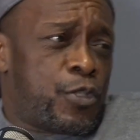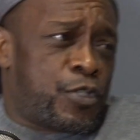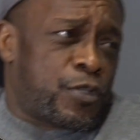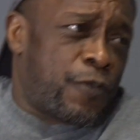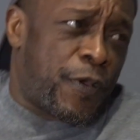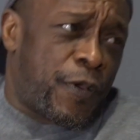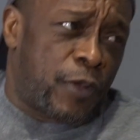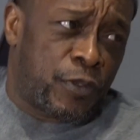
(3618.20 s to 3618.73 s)
and
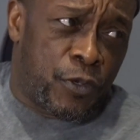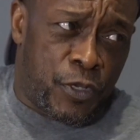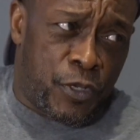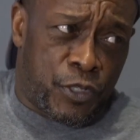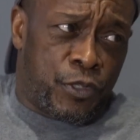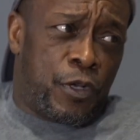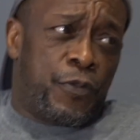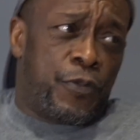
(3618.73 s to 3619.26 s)
stuff out there that's
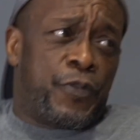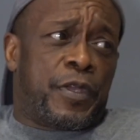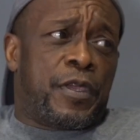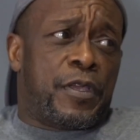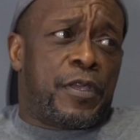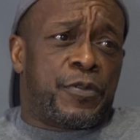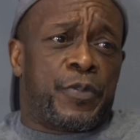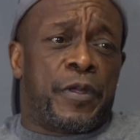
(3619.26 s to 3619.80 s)
good for
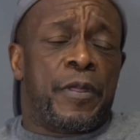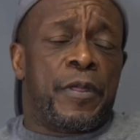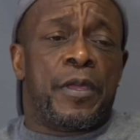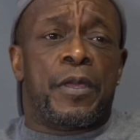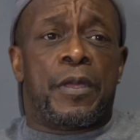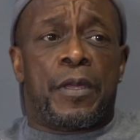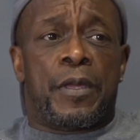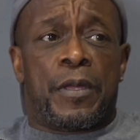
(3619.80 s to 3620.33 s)
kids, but
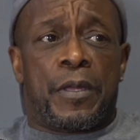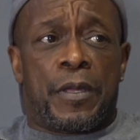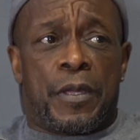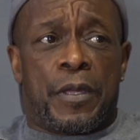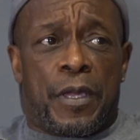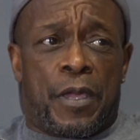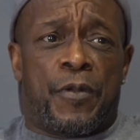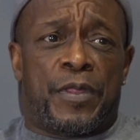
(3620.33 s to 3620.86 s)

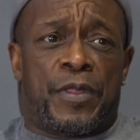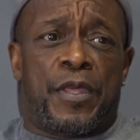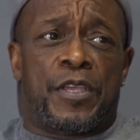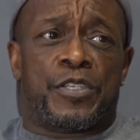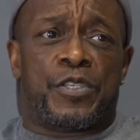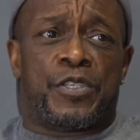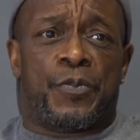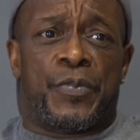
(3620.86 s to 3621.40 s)
everything
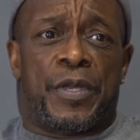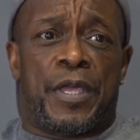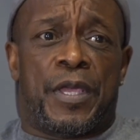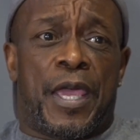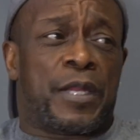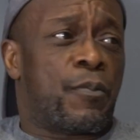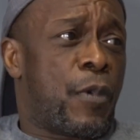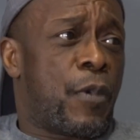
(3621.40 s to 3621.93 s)
should be
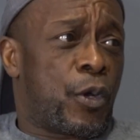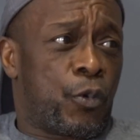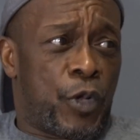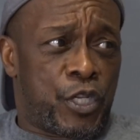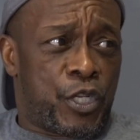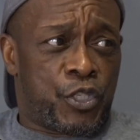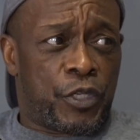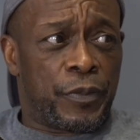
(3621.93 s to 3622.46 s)
at a
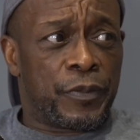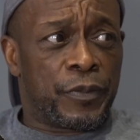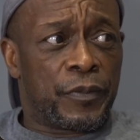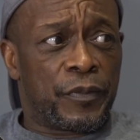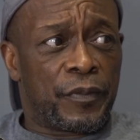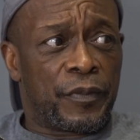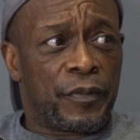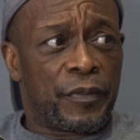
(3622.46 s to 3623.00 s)
moderation.
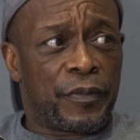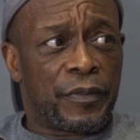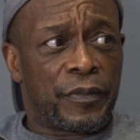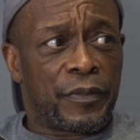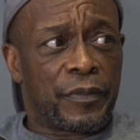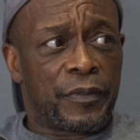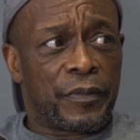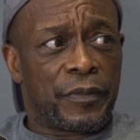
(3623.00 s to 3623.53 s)

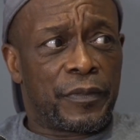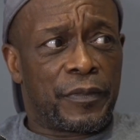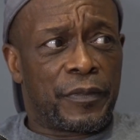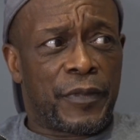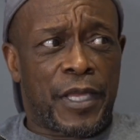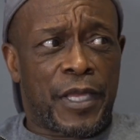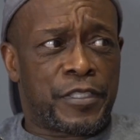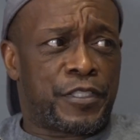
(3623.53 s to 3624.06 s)

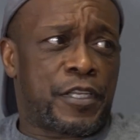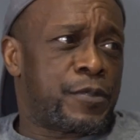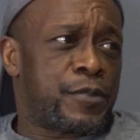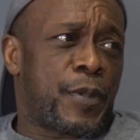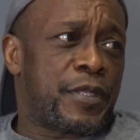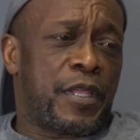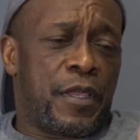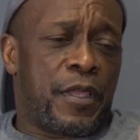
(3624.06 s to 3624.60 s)
That's just
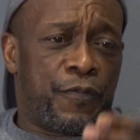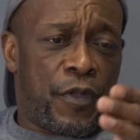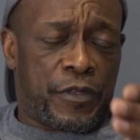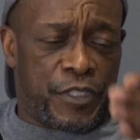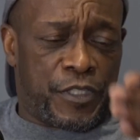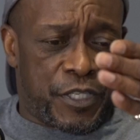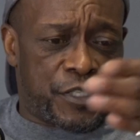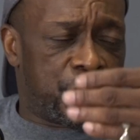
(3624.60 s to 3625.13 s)
my thing.
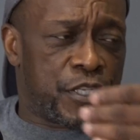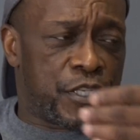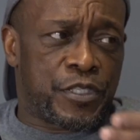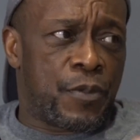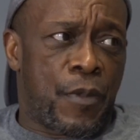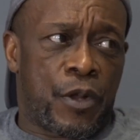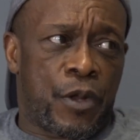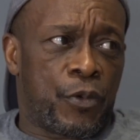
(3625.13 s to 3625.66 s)
Just a
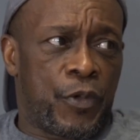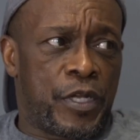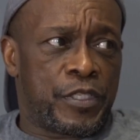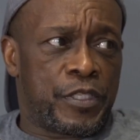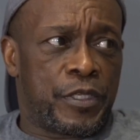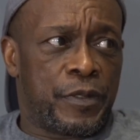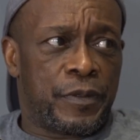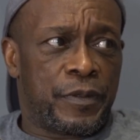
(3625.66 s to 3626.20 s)

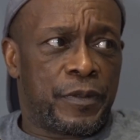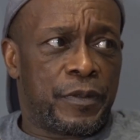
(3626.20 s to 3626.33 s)
moderation,